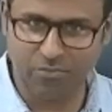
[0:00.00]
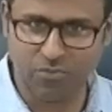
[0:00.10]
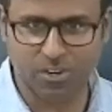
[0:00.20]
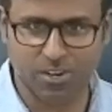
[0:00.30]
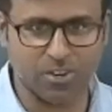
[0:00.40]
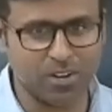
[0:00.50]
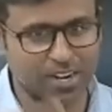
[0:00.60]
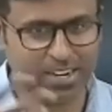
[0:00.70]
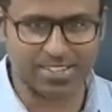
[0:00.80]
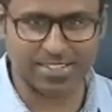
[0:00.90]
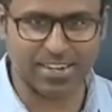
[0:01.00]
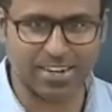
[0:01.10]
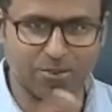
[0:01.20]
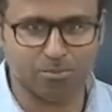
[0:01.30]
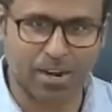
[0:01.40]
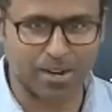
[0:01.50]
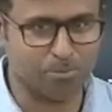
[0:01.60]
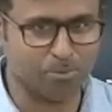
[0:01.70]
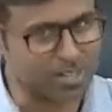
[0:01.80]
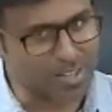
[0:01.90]
for your understanding. Ana
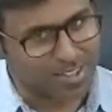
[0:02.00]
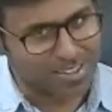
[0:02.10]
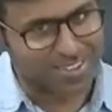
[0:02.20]
purida?